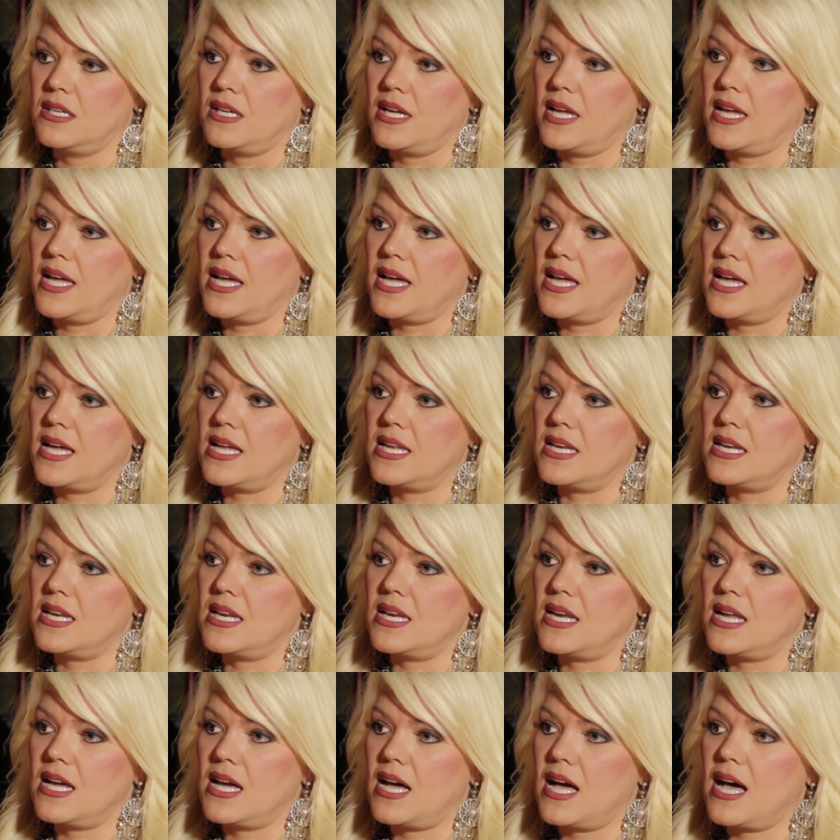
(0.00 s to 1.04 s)

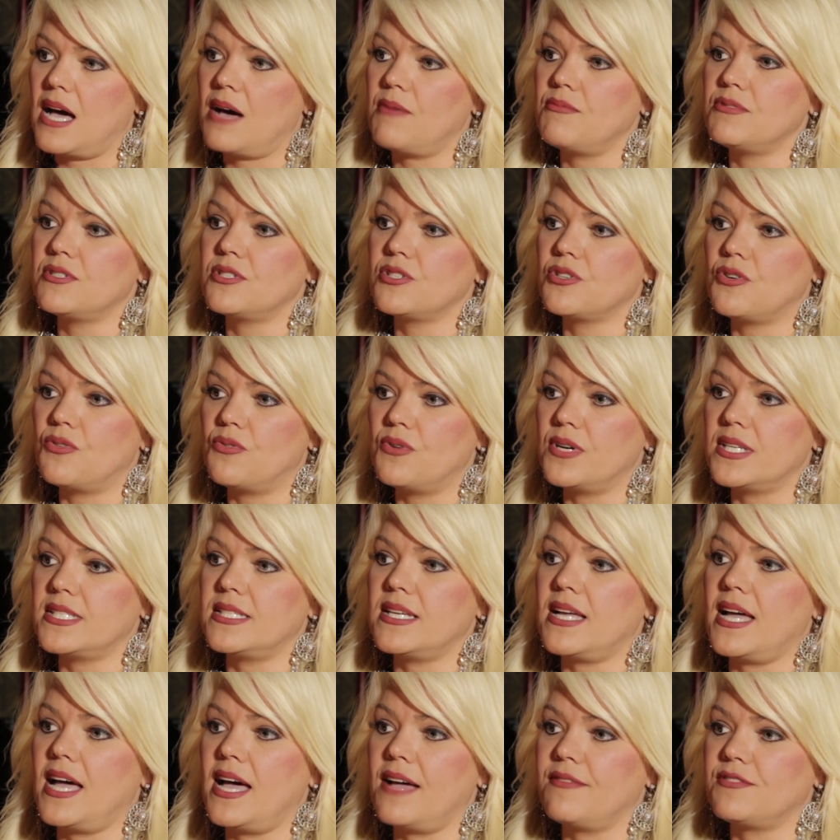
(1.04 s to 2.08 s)
And I was going
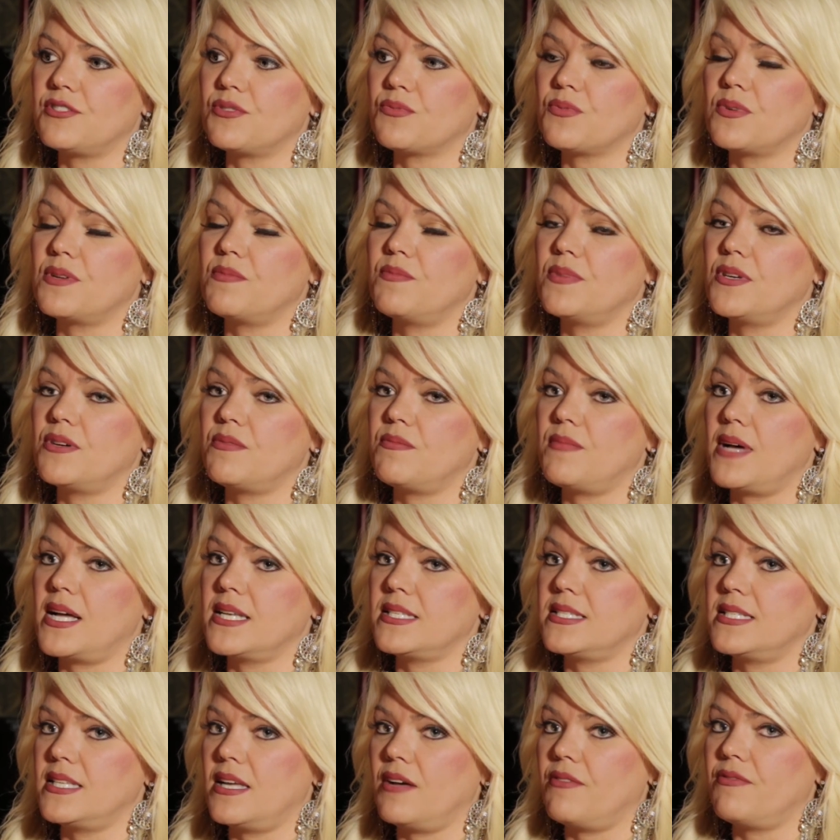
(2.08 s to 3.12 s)
to have to rebuild my
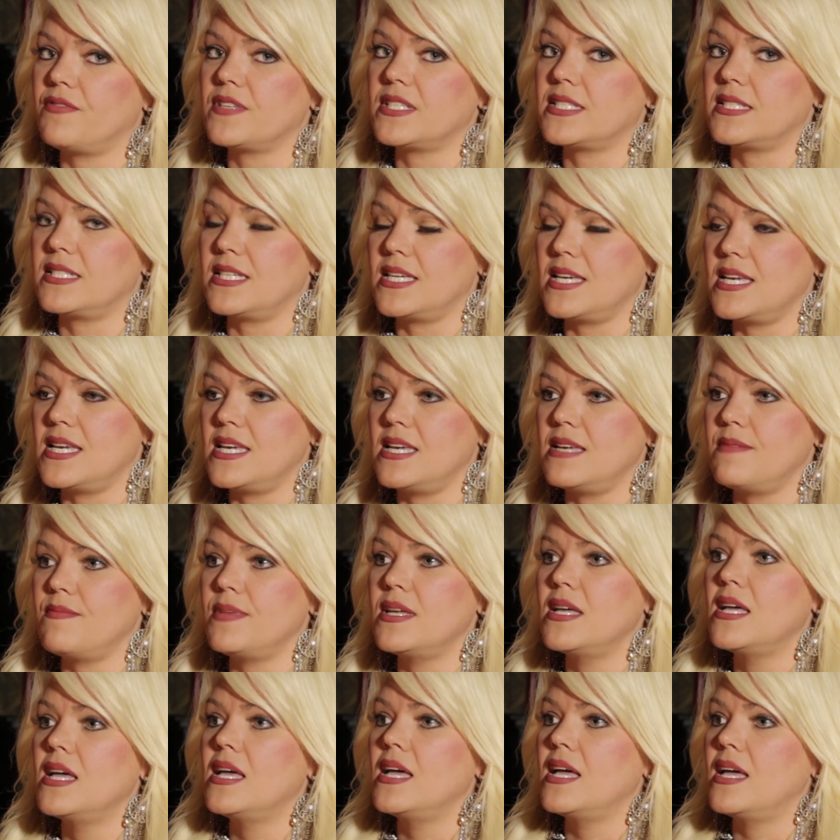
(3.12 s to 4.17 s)
self-esteem
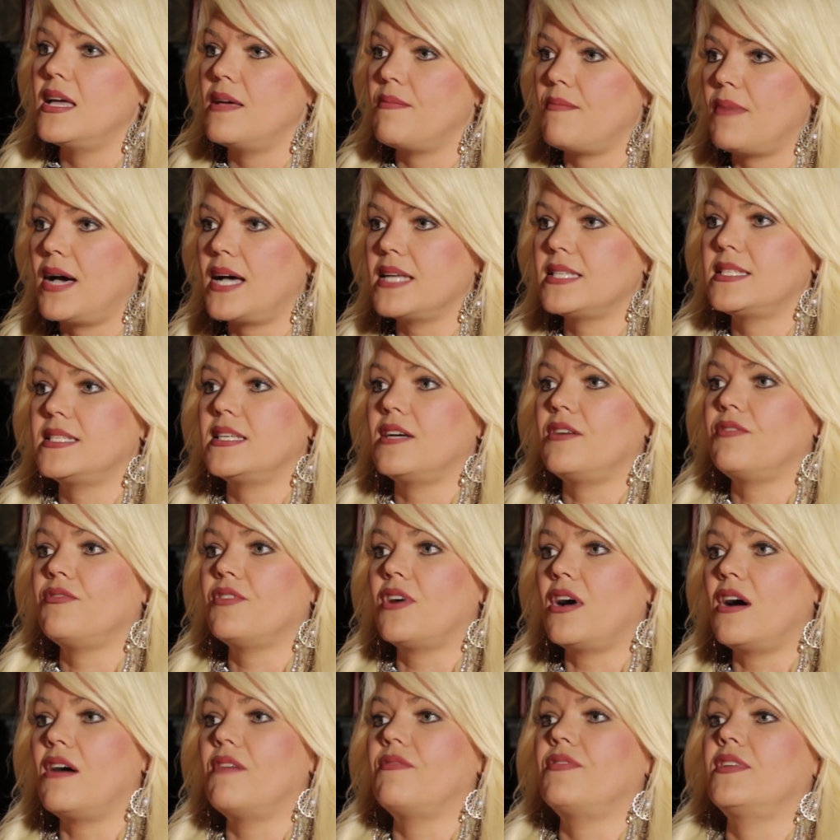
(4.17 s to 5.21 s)
and my
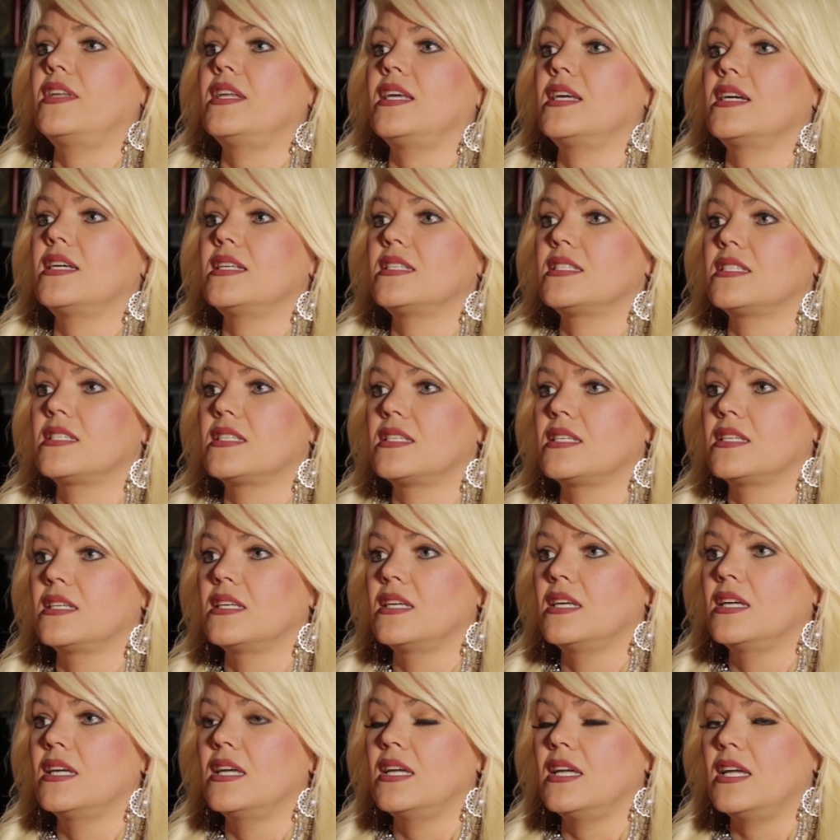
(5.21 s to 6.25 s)
self-confidence
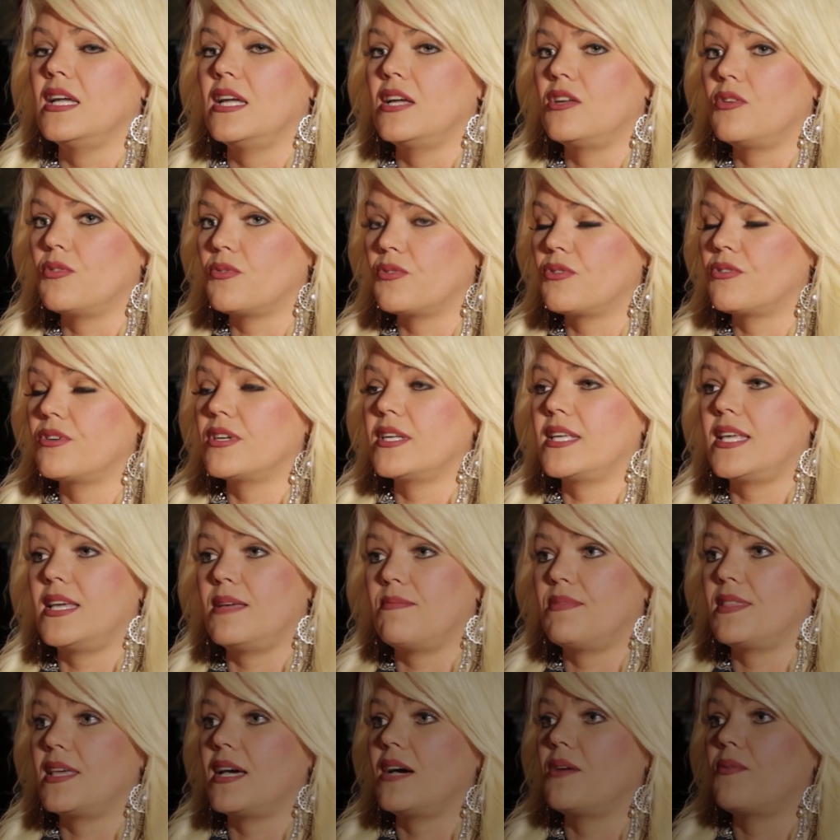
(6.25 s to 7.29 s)
in order to
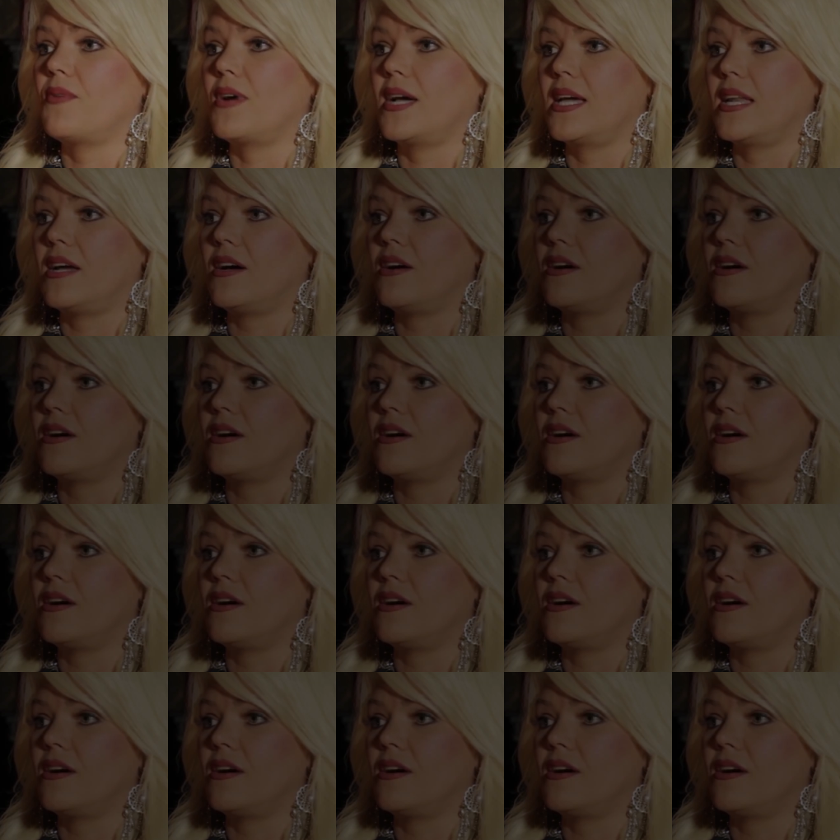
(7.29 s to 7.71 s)
keep that weight